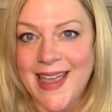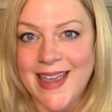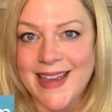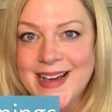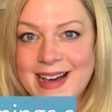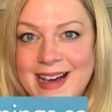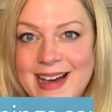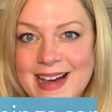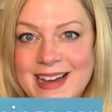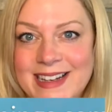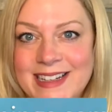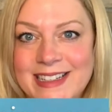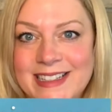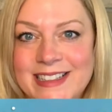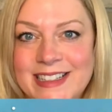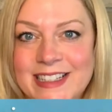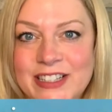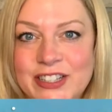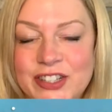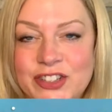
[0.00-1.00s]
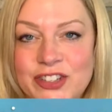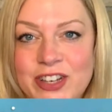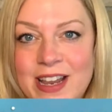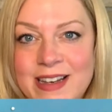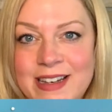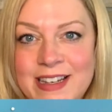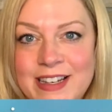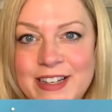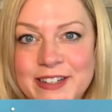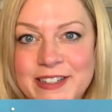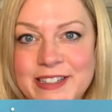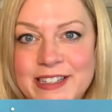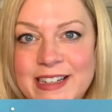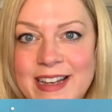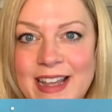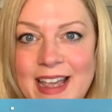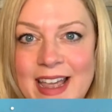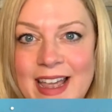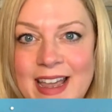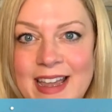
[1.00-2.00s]
guys, it's Jen here
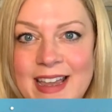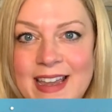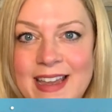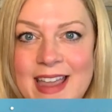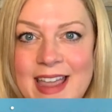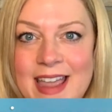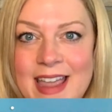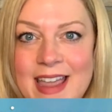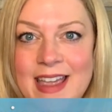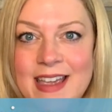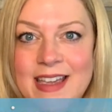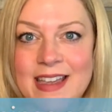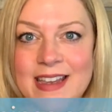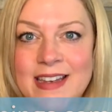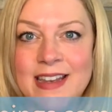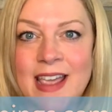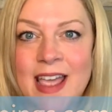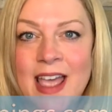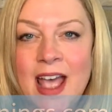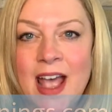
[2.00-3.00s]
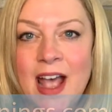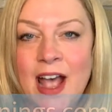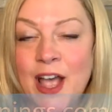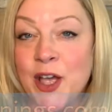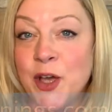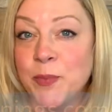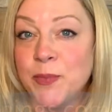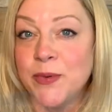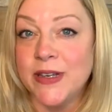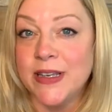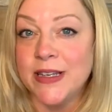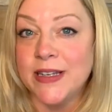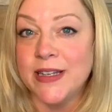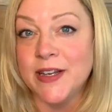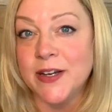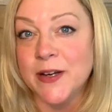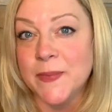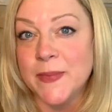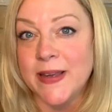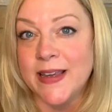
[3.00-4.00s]
today, and I hope you can
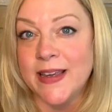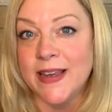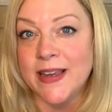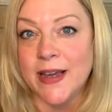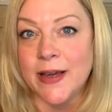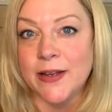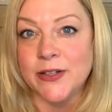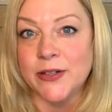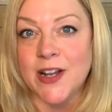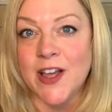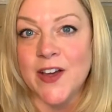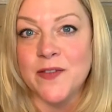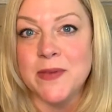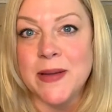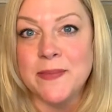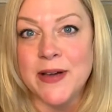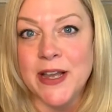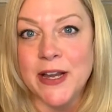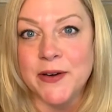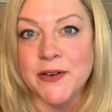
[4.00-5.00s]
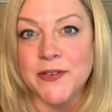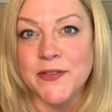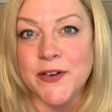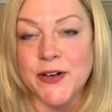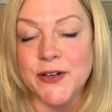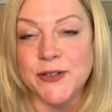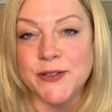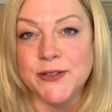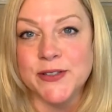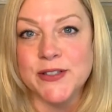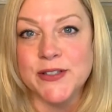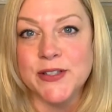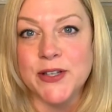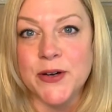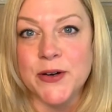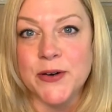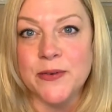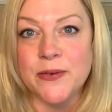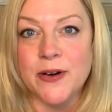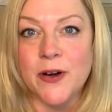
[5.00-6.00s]
hear me. I don't have my microphone,
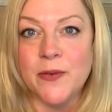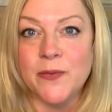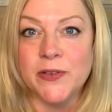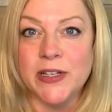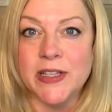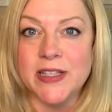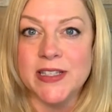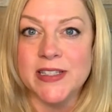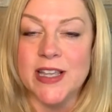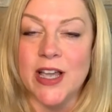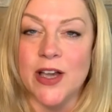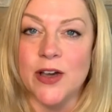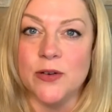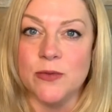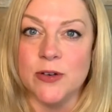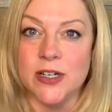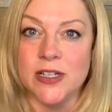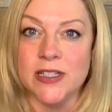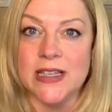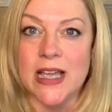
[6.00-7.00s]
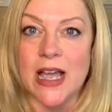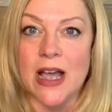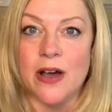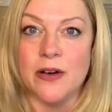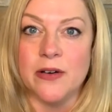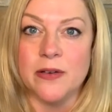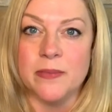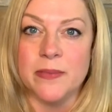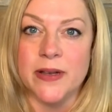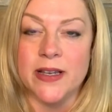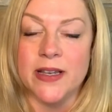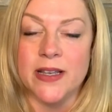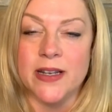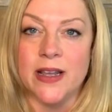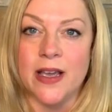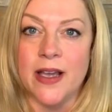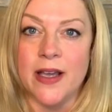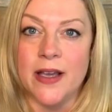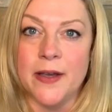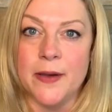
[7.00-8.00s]
so hopefully the sound works out, but
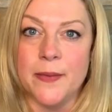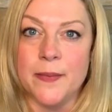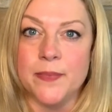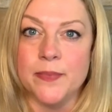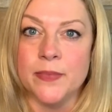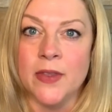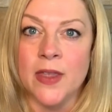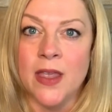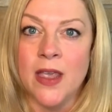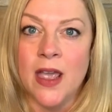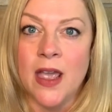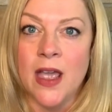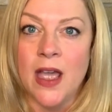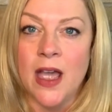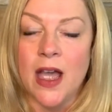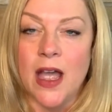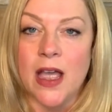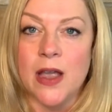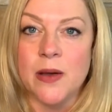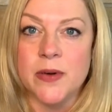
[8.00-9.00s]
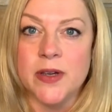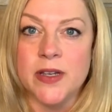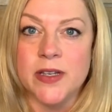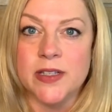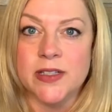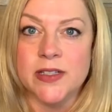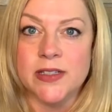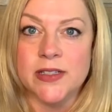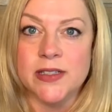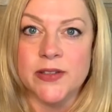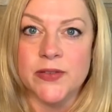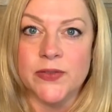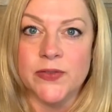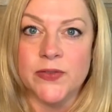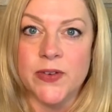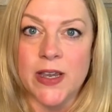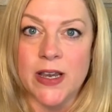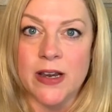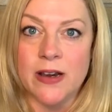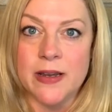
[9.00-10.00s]
I was
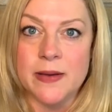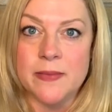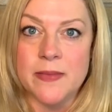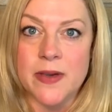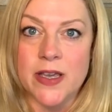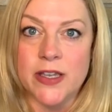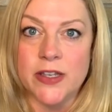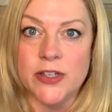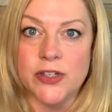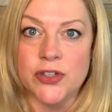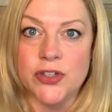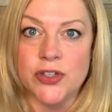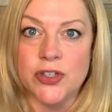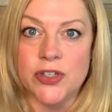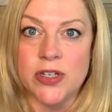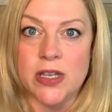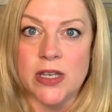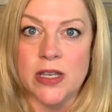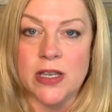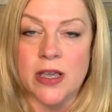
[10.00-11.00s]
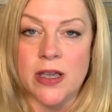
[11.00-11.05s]
very much